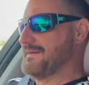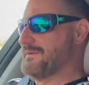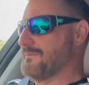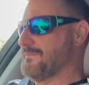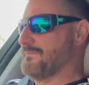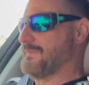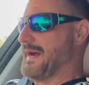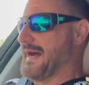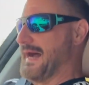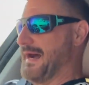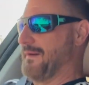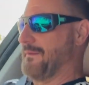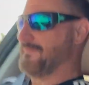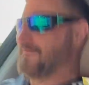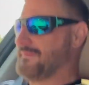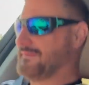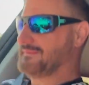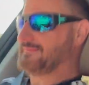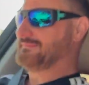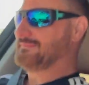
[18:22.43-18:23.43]
Wow.
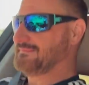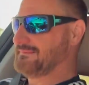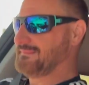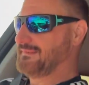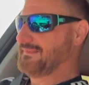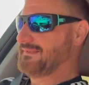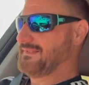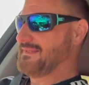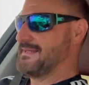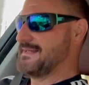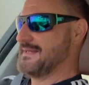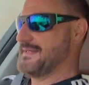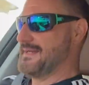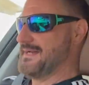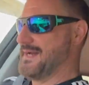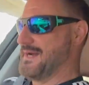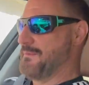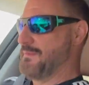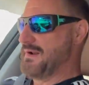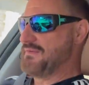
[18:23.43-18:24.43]

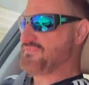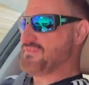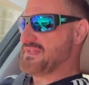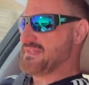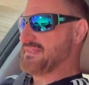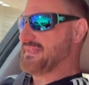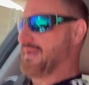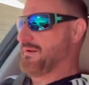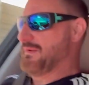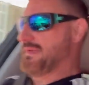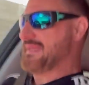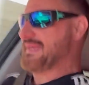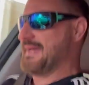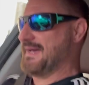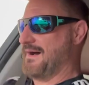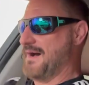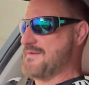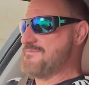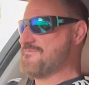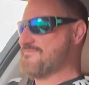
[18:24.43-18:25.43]
Well, if you didn't know it yet,
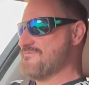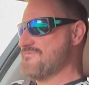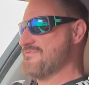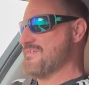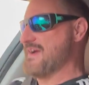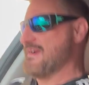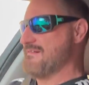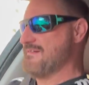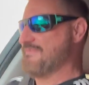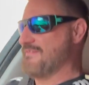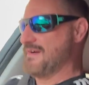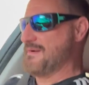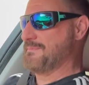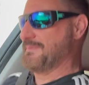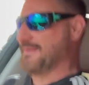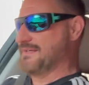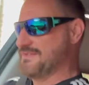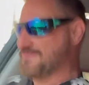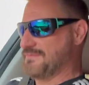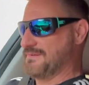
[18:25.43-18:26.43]
I'm very
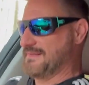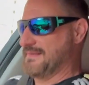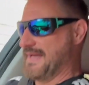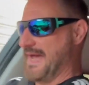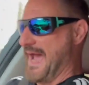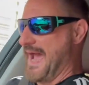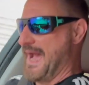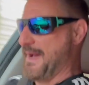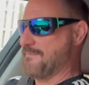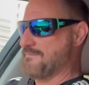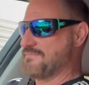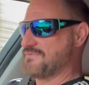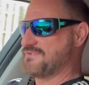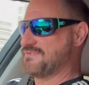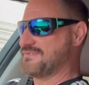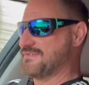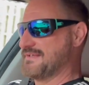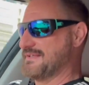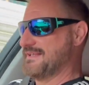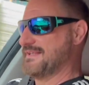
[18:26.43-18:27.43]
pleased with it.
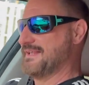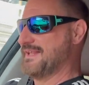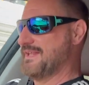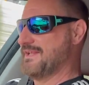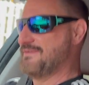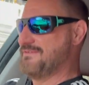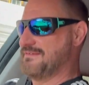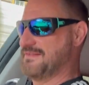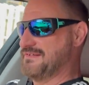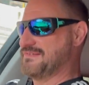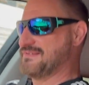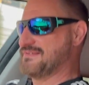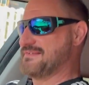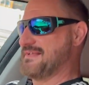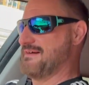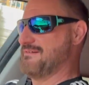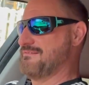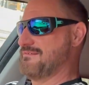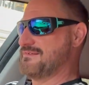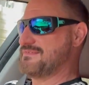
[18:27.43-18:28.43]
Absolutely
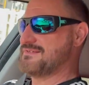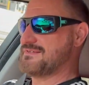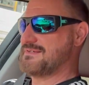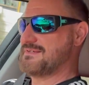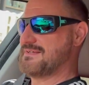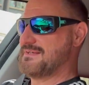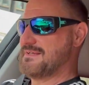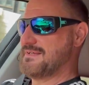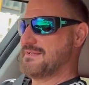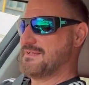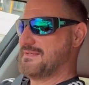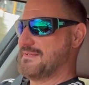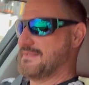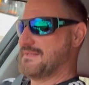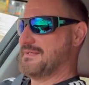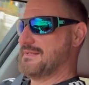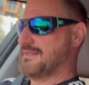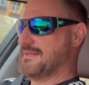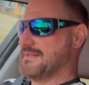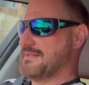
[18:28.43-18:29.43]
stoked.
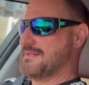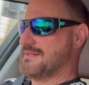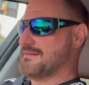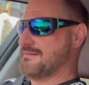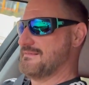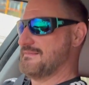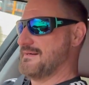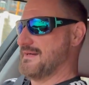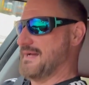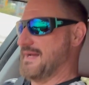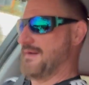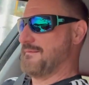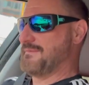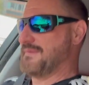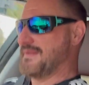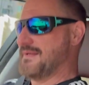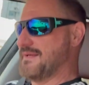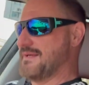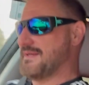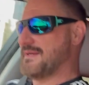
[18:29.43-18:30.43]
Right, I'm
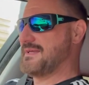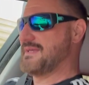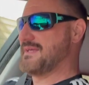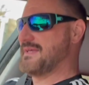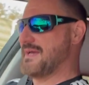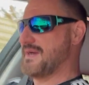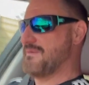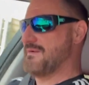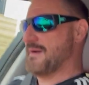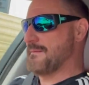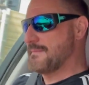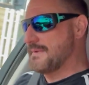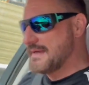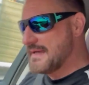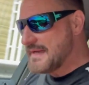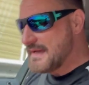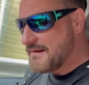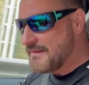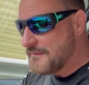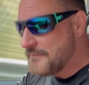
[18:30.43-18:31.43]
going to go up
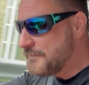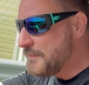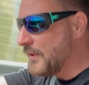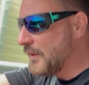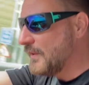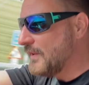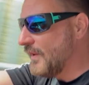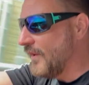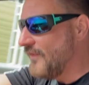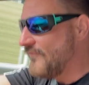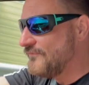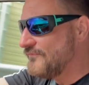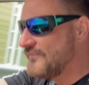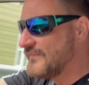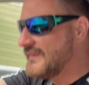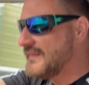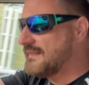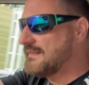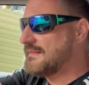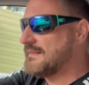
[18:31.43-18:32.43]
here and pull off,
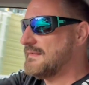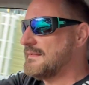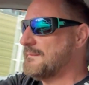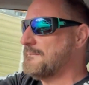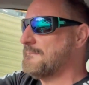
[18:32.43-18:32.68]
and